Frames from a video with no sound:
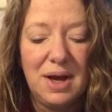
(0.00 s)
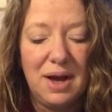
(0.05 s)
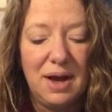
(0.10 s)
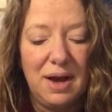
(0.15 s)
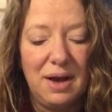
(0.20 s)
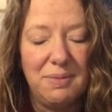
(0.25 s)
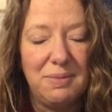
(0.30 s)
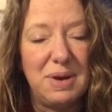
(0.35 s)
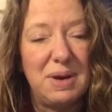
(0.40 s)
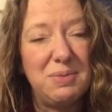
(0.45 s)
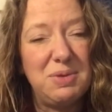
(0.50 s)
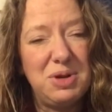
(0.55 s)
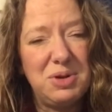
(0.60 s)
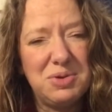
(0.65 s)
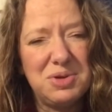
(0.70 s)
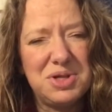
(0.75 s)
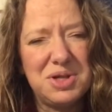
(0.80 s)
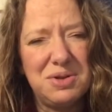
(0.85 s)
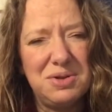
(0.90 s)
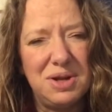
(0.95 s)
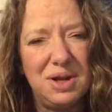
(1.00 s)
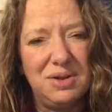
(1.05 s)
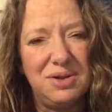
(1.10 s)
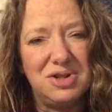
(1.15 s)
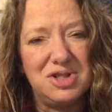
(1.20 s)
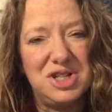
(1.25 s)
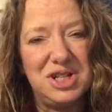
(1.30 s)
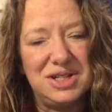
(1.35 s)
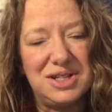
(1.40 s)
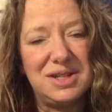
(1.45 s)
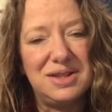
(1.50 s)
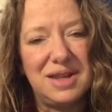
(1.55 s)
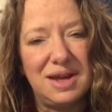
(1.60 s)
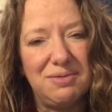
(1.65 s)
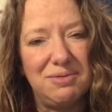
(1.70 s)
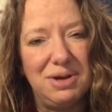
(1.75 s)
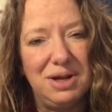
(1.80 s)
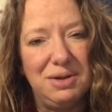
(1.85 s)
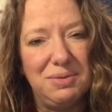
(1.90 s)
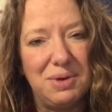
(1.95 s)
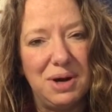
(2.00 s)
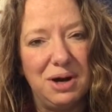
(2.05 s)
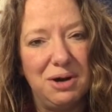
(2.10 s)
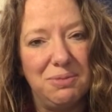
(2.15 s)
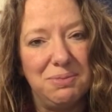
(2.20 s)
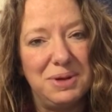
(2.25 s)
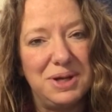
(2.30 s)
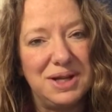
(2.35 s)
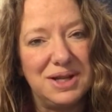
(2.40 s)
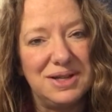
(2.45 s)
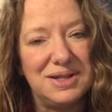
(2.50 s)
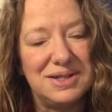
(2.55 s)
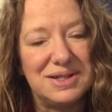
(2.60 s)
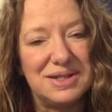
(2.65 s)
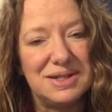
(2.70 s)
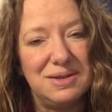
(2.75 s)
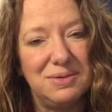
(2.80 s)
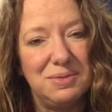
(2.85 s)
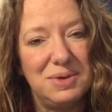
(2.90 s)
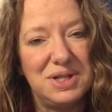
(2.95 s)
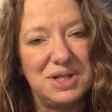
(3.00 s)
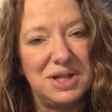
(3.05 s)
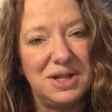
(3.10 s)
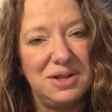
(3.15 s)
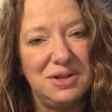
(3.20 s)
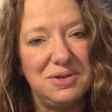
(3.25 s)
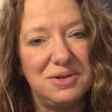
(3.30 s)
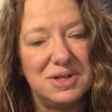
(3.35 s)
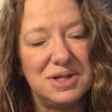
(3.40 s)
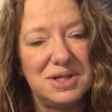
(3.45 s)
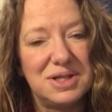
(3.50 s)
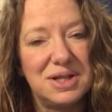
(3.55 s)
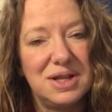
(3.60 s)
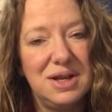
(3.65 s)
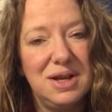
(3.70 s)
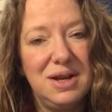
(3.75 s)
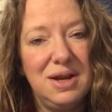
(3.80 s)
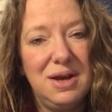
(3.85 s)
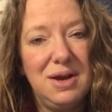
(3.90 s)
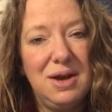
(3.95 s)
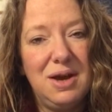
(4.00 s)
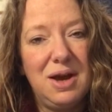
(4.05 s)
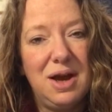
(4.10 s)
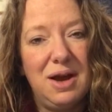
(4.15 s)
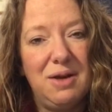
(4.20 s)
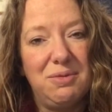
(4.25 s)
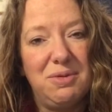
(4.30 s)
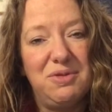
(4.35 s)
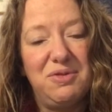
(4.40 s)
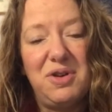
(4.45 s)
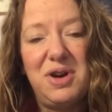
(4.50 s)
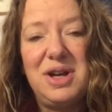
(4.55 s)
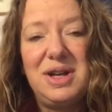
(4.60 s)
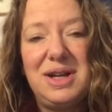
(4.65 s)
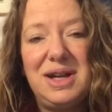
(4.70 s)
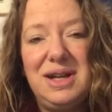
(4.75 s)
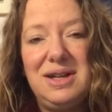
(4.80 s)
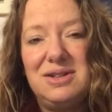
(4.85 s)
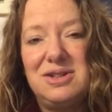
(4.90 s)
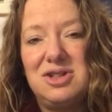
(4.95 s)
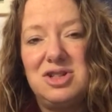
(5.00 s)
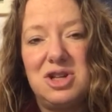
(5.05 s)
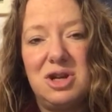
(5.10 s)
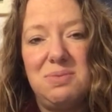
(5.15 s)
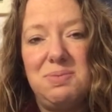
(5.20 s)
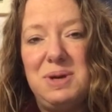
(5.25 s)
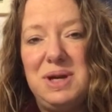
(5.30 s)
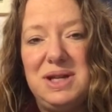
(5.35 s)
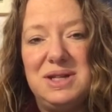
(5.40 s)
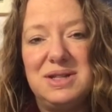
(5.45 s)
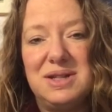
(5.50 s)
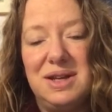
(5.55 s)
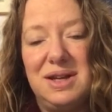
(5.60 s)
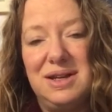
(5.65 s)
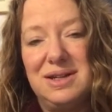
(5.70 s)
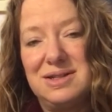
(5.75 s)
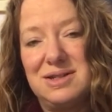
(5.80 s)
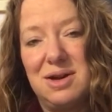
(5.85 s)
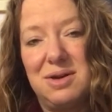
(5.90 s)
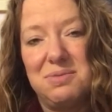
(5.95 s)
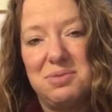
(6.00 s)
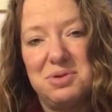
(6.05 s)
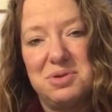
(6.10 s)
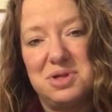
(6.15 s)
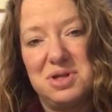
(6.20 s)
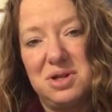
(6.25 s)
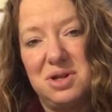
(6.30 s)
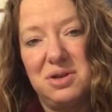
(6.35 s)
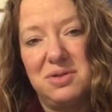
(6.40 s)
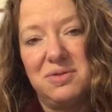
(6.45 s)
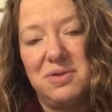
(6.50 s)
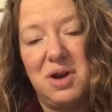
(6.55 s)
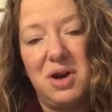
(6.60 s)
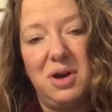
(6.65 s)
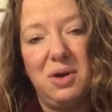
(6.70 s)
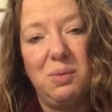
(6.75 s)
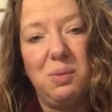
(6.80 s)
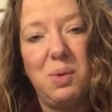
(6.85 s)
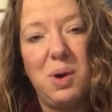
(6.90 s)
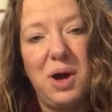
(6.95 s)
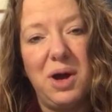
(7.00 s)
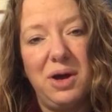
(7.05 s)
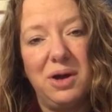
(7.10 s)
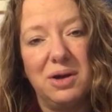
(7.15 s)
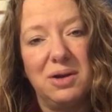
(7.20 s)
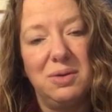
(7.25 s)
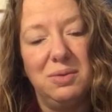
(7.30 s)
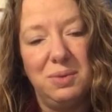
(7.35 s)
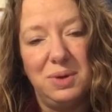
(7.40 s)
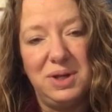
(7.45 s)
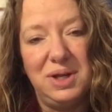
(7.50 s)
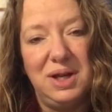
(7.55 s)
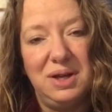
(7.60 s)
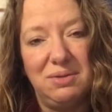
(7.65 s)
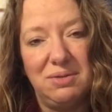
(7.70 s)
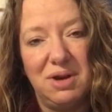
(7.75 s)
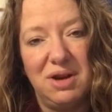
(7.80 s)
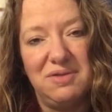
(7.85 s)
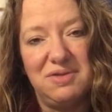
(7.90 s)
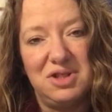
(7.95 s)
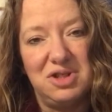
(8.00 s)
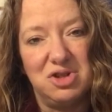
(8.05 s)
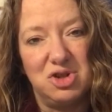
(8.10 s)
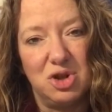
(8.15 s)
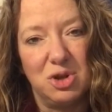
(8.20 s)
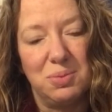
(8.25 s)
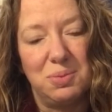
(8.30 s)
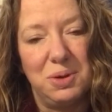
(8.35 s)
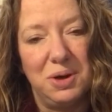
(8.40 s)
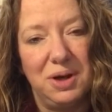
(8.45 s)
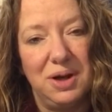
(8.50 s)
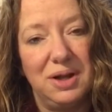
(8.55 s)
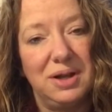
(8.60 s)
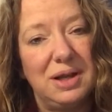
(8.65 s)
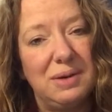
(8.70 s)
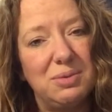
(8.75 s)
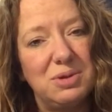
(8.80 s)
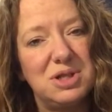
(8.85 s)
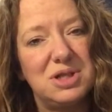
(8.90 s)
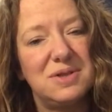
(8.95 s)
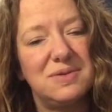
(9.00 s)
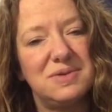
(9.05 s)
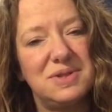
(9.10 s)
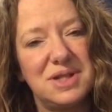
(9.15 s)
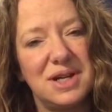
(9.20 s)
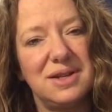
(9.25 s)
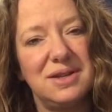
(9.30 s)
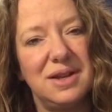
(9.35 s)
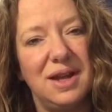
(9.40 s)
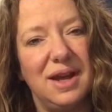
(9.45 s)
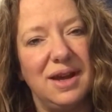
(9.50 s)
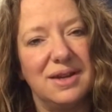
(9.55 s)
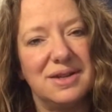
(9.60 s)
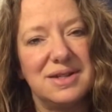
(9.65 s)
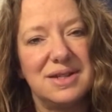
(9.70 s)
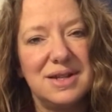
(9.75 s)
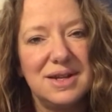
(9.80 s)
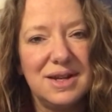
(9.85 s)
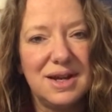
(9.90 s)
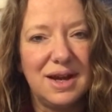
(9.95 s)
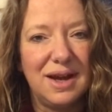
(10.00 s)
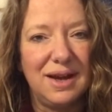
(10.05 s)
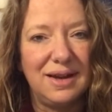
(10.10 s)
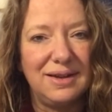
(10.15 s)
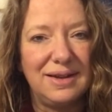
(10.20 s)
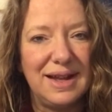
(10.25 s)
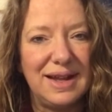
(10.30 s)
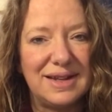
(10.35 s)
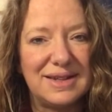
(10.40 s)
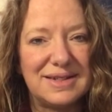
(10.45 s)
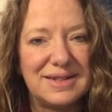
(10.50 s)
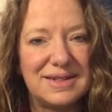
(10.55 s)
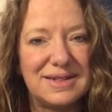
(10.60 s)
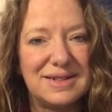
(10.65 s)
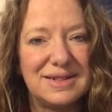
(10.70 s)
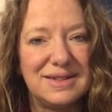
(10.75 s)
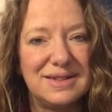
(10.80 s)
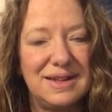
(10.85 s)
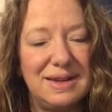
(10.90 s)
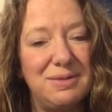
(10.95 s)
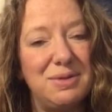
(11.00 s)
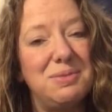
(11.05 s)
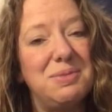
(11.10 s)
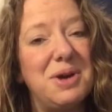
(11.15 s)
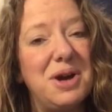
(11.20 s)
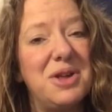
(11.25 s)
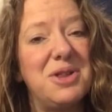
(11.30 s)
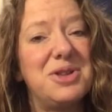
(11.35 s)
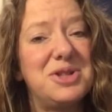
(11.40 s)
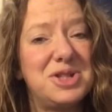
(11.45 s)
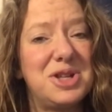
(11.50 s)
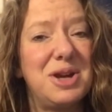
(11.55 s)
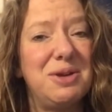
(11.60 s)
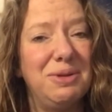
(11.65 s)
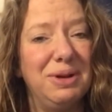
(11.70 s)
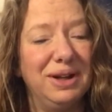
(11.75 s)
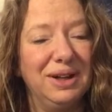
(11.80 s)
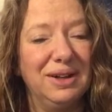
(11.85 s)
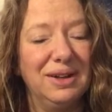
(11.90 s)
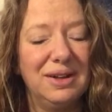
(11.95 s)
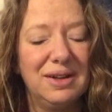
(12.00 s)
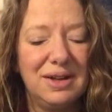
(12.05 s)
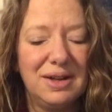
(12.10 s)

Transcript: Um, and we also know that she did that really well because the widows uh, were very keen to show Peter examples of her work when he arrived in Joppa, and they wouldn't have done that unless they were worth showing.